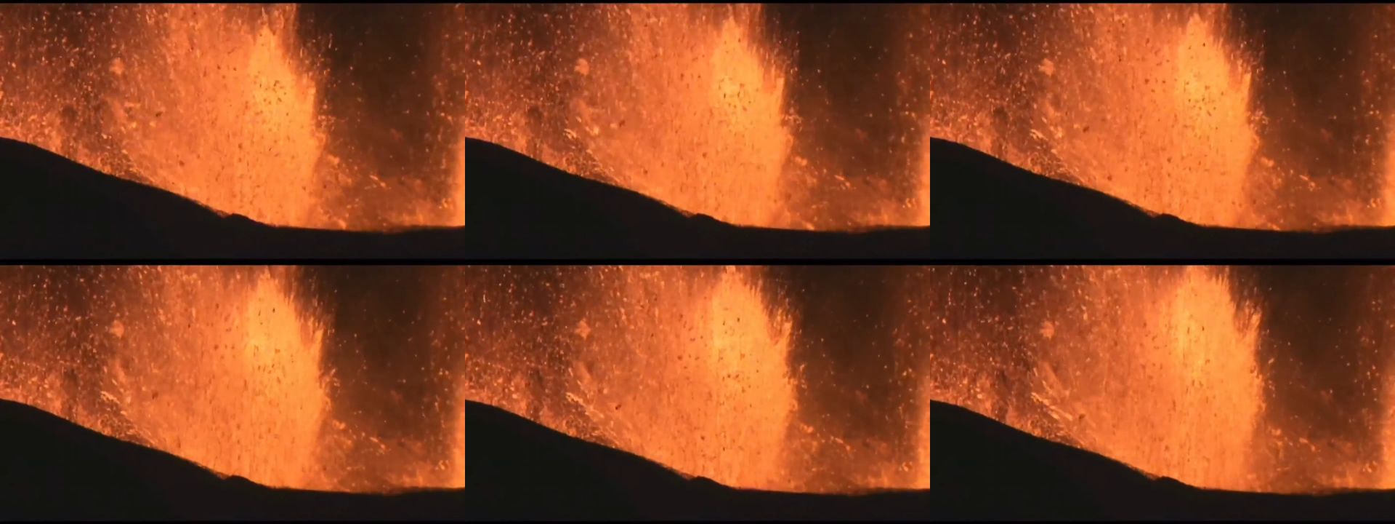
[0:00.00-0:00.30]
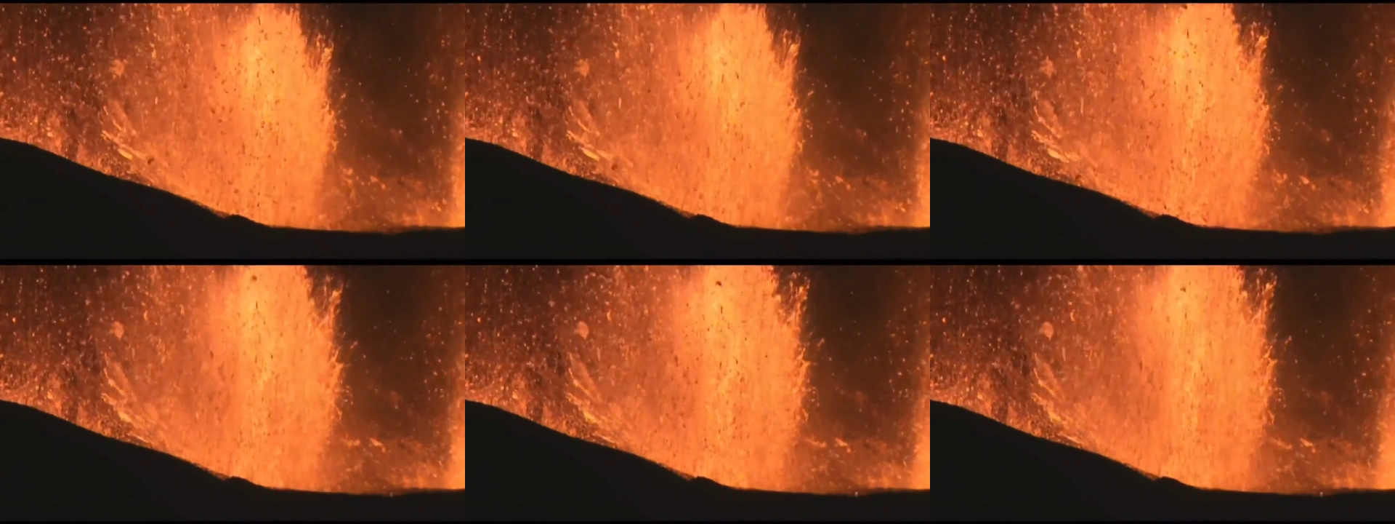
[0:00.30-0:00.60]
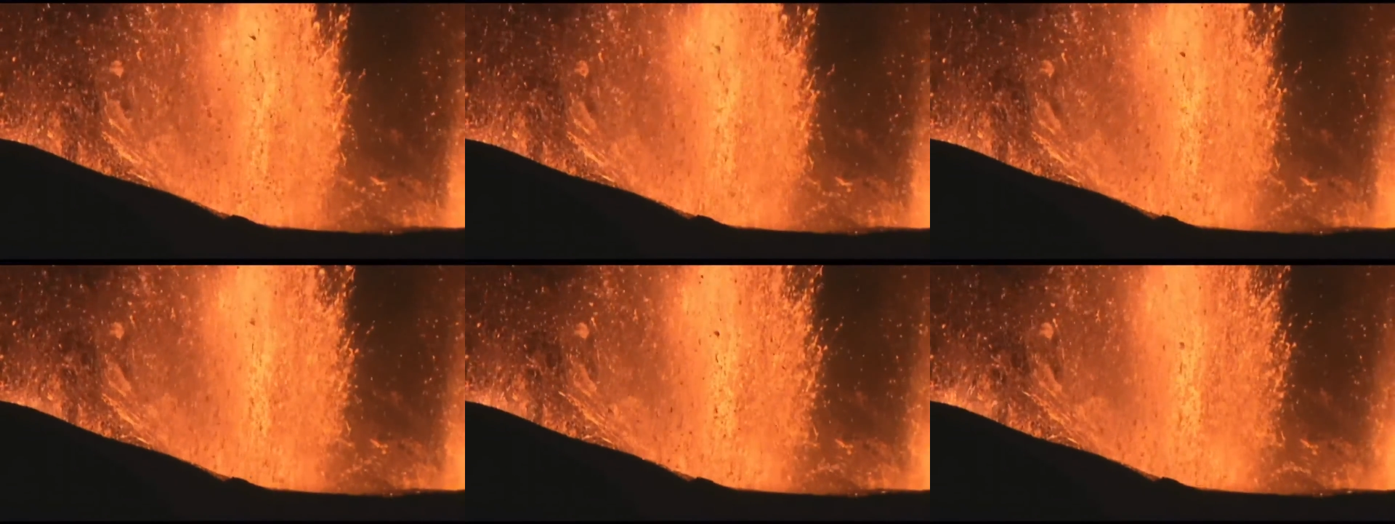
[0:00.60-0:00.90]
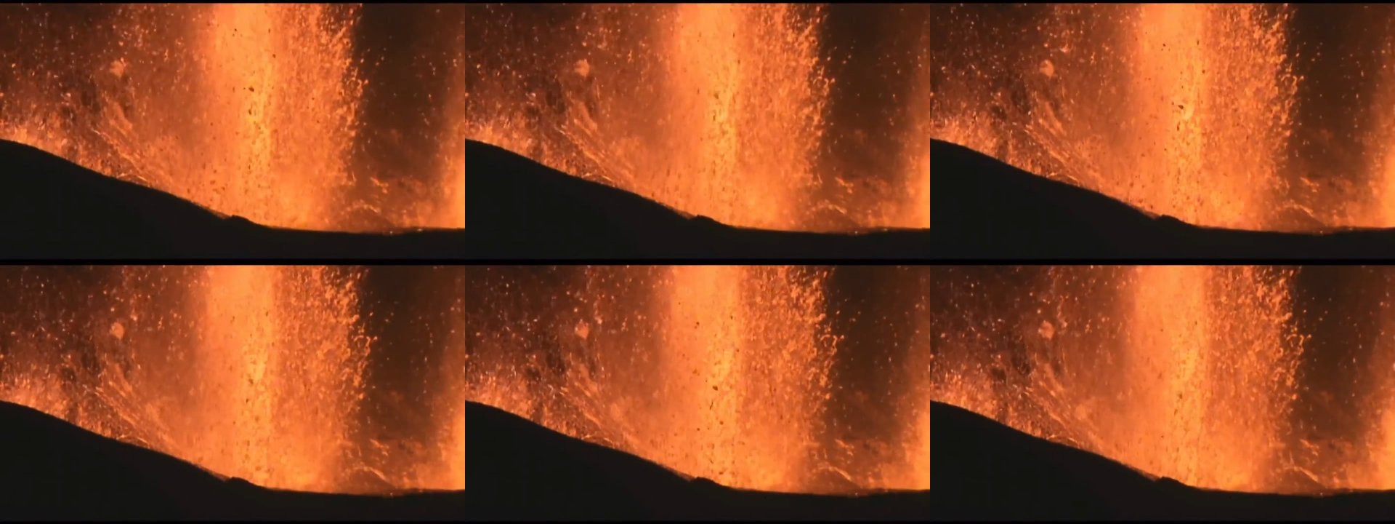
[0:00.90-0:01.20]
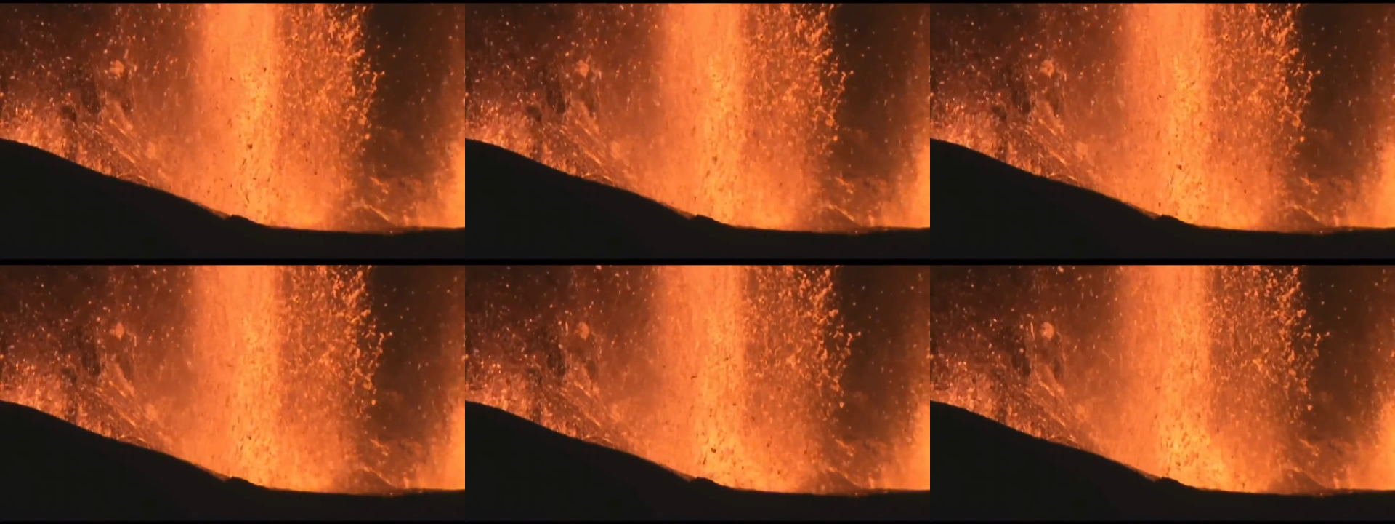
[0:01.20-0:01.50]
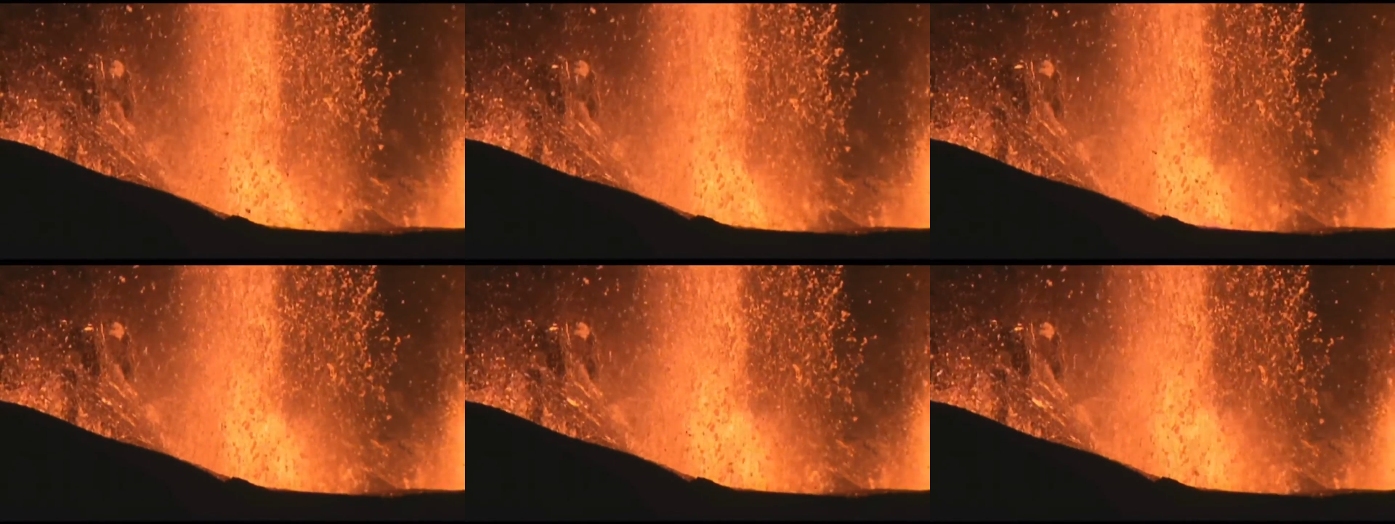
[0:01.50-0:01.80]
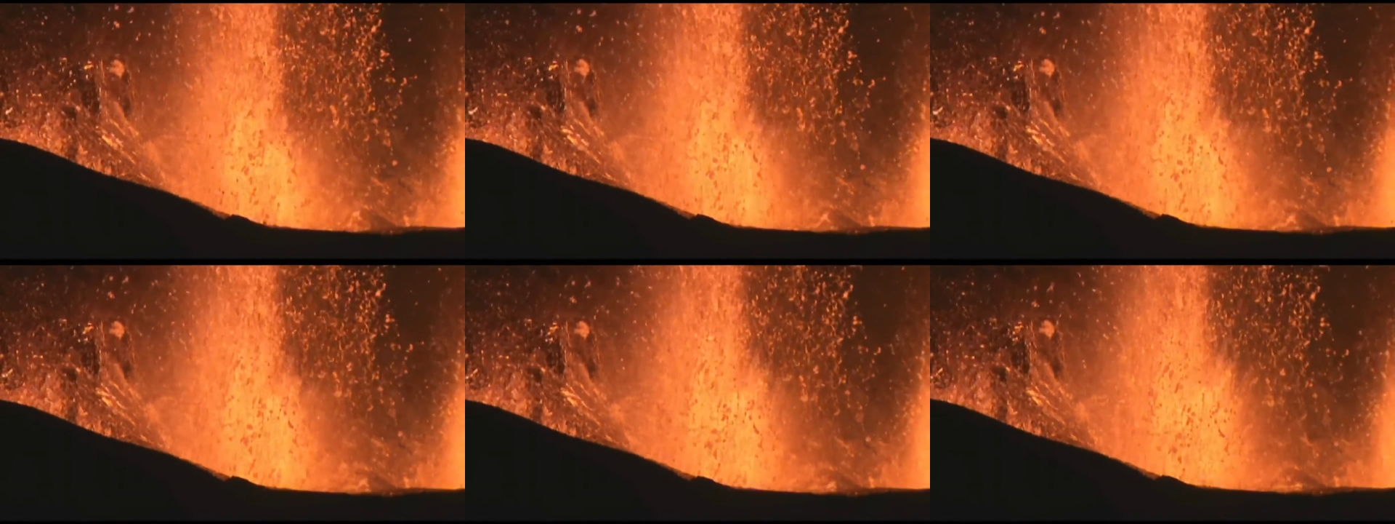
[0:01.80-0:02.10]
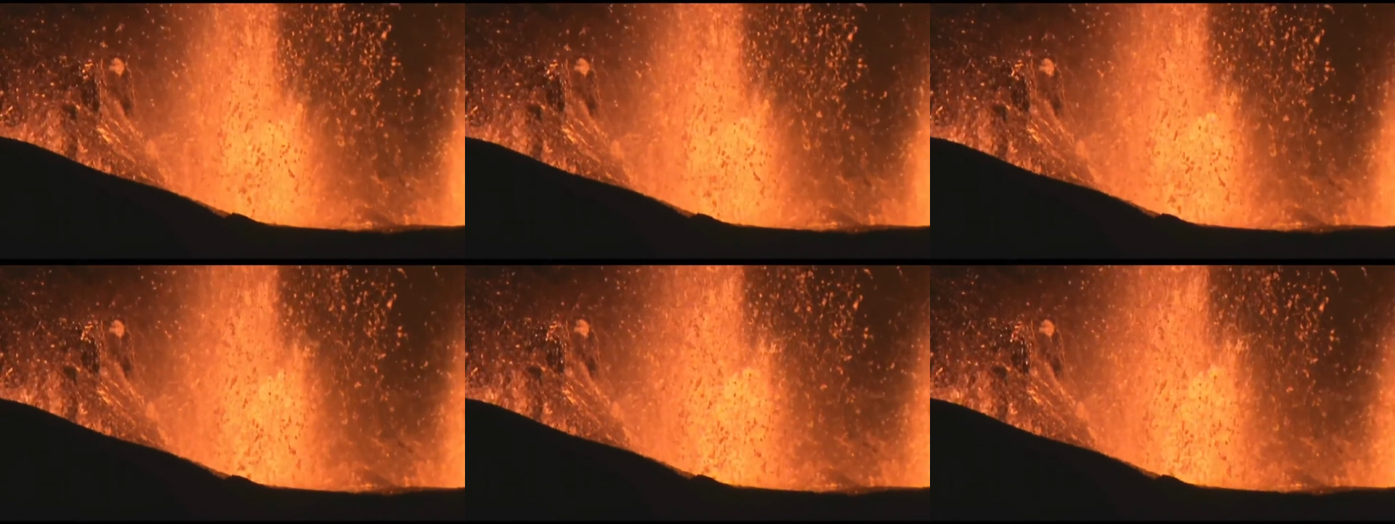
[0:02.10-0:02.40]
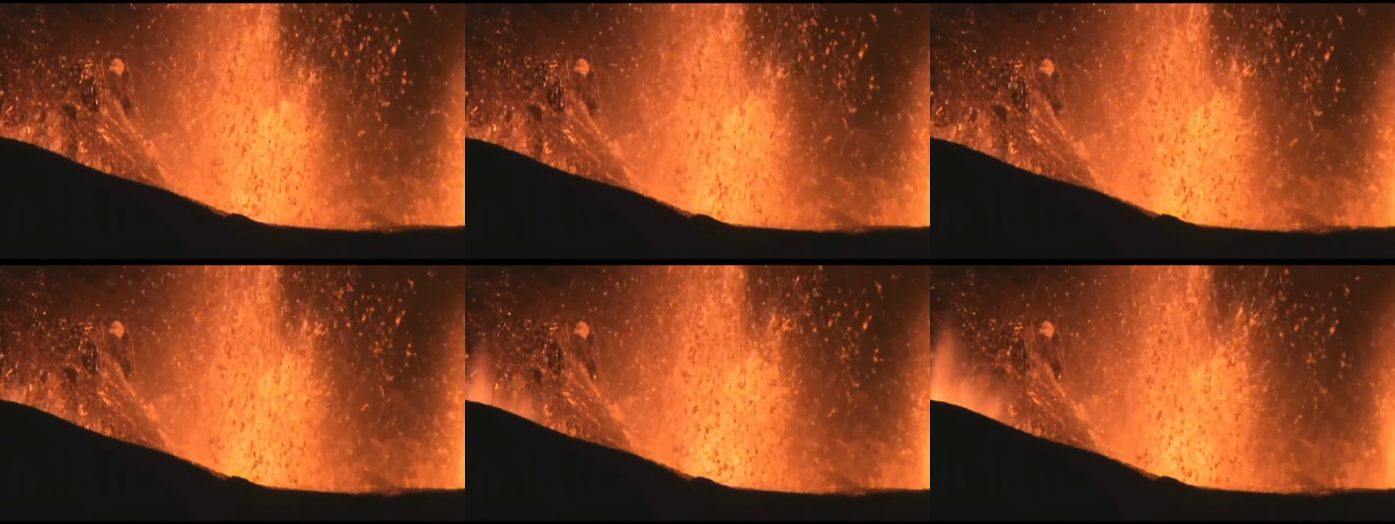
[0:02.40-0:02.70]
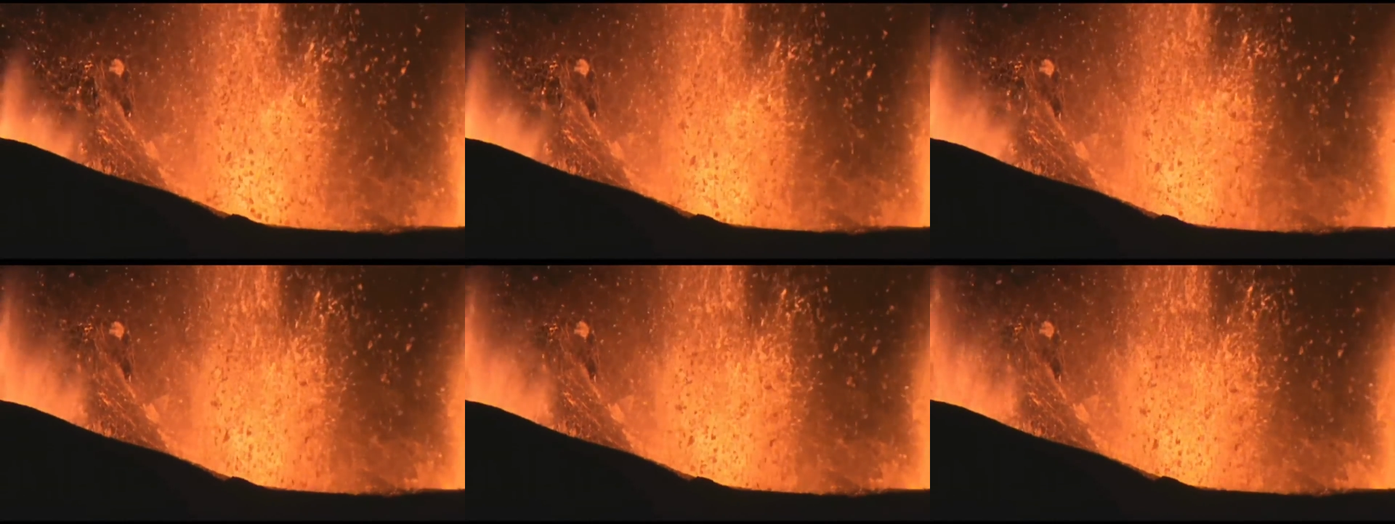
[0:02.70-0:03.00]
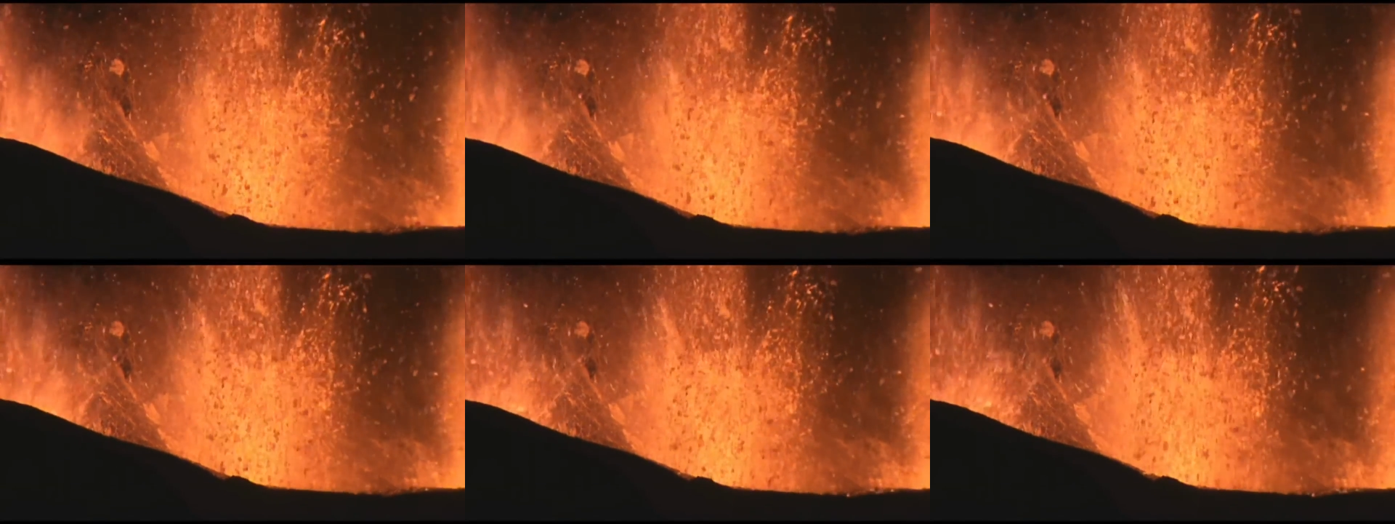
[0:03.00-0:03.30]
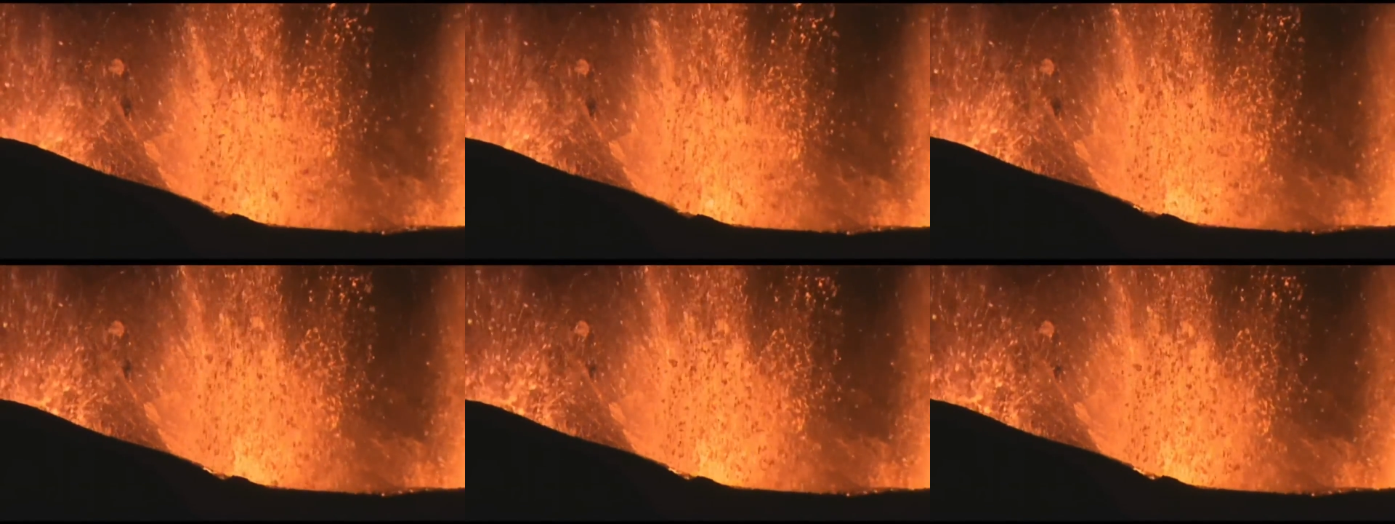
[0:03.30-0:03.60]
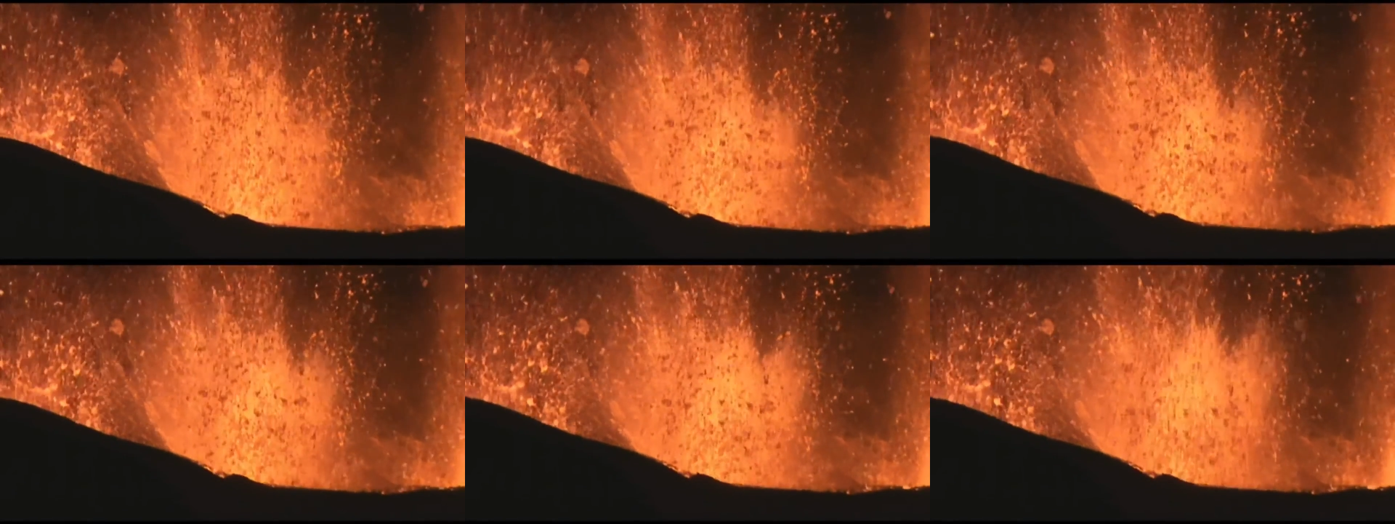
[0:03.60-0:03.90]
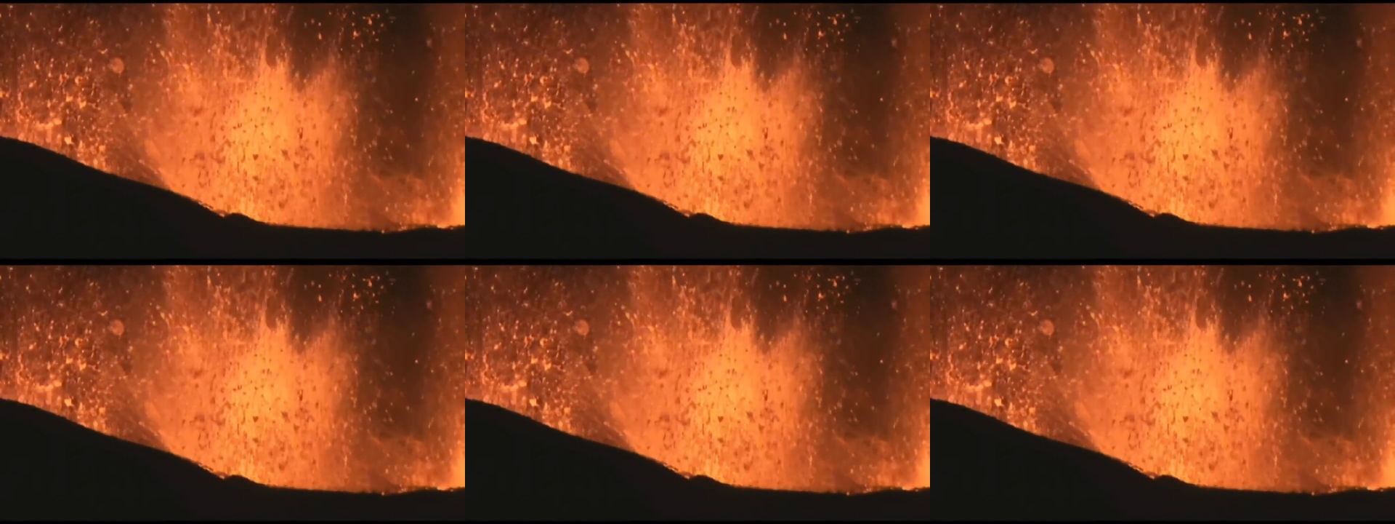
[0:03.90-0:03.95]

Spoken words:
No face is visible, so there are no lips to read.